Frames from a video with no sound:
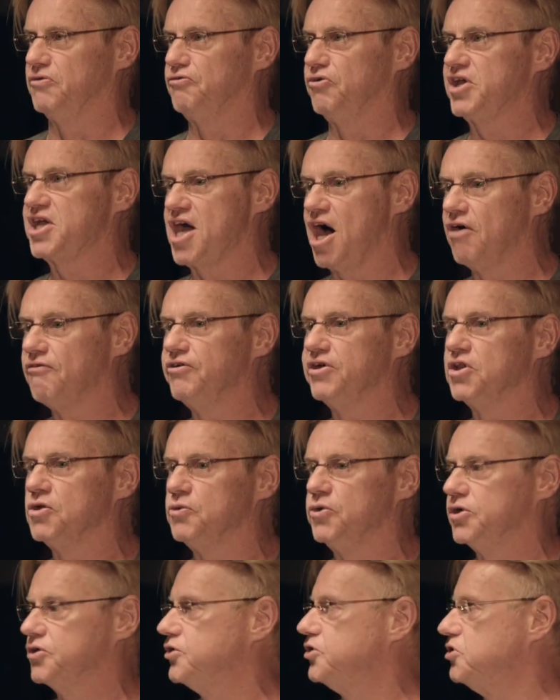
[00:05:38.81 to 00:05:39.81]
of recovering
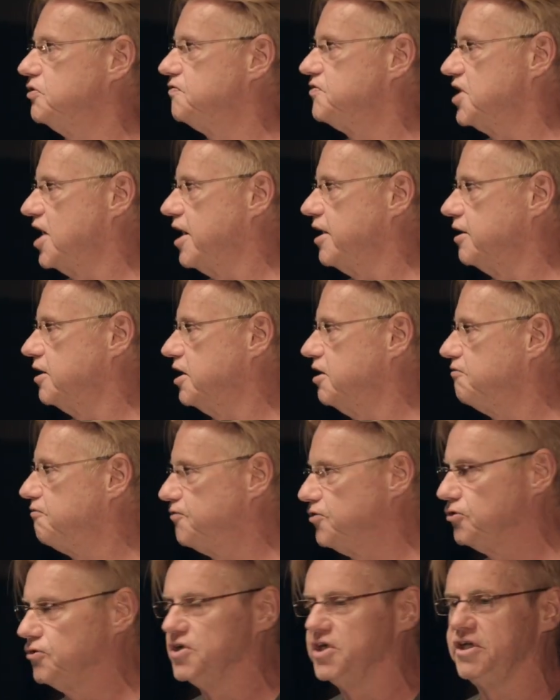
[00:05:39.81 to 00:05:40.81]
the work that you've done
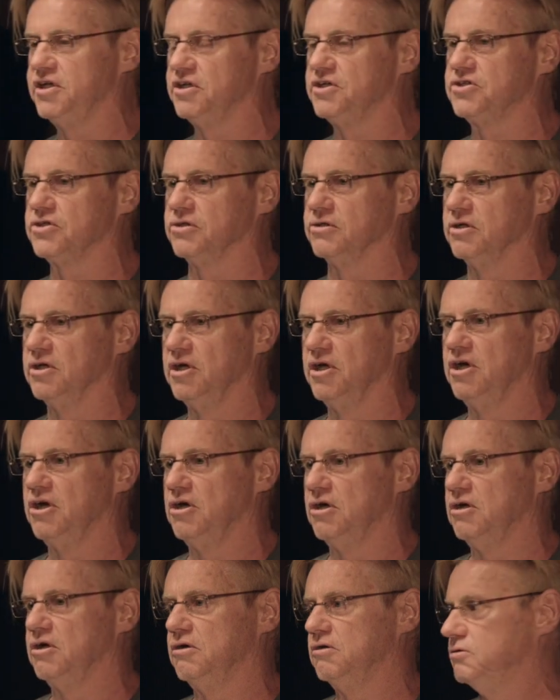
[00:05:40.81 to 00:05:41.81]
if you needed to.
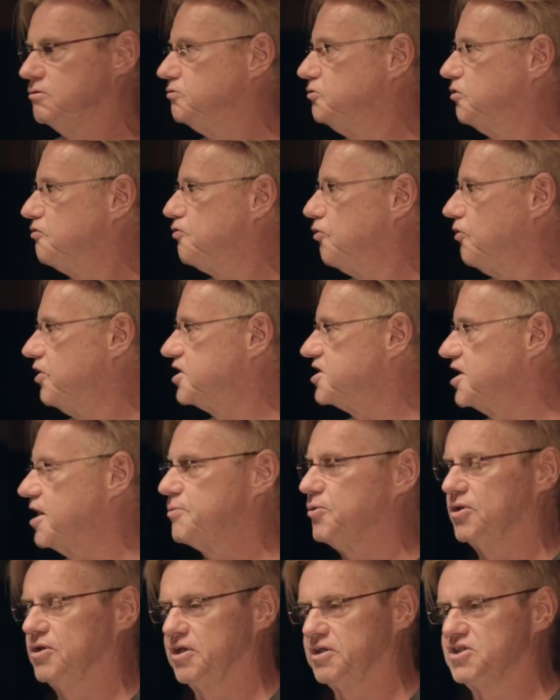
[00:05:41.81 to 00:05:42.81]
You know, for
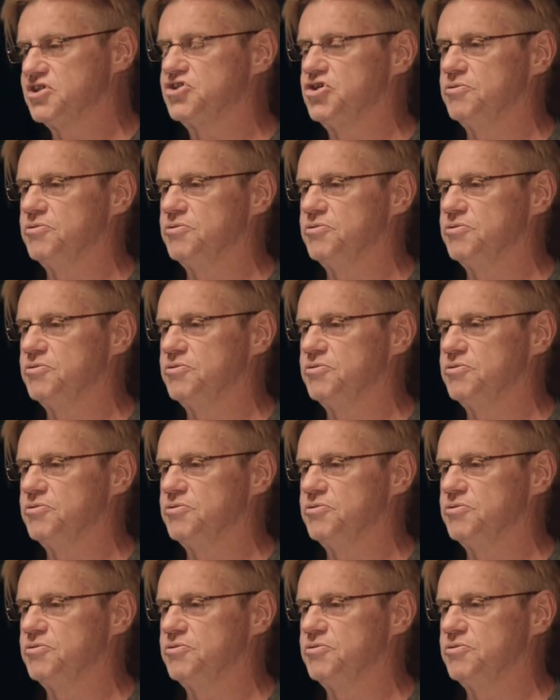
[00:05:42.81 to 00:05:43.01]
example, at the